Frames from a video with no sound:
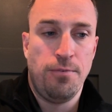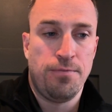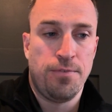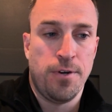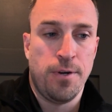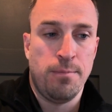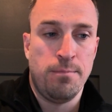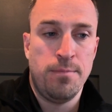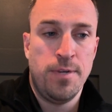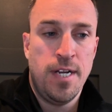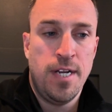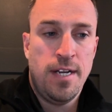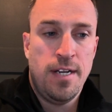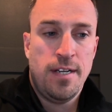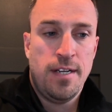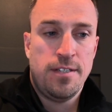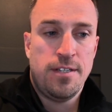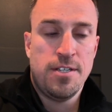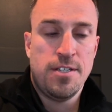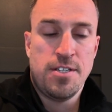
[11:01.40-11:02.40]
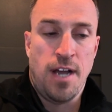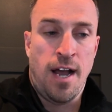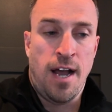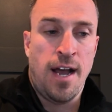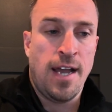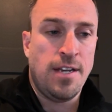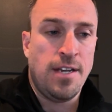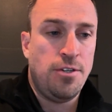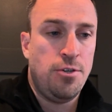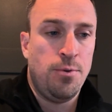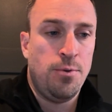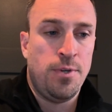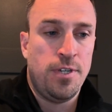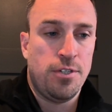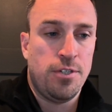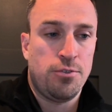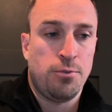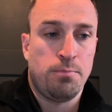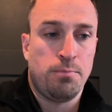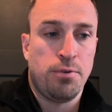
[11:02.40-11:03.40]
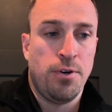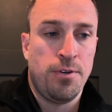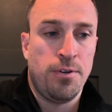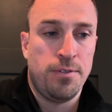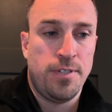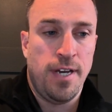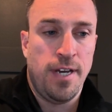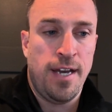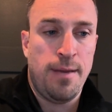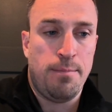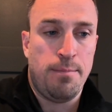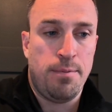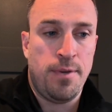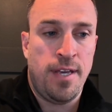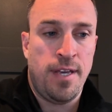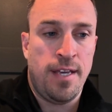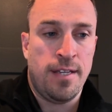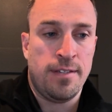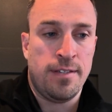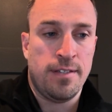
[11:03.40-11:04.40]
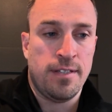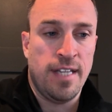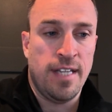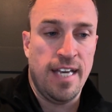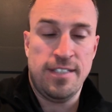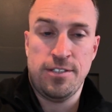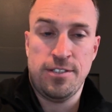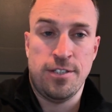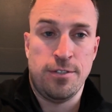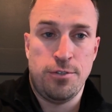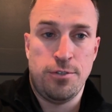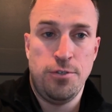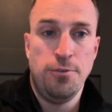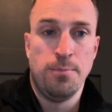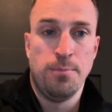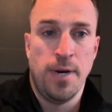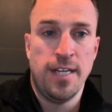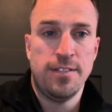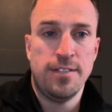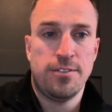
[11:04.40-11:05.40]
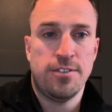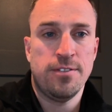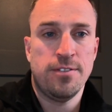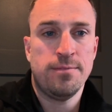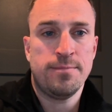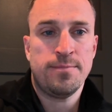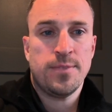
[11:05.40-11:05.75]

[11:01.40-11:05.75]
from design to initial prototype in less than 2 months,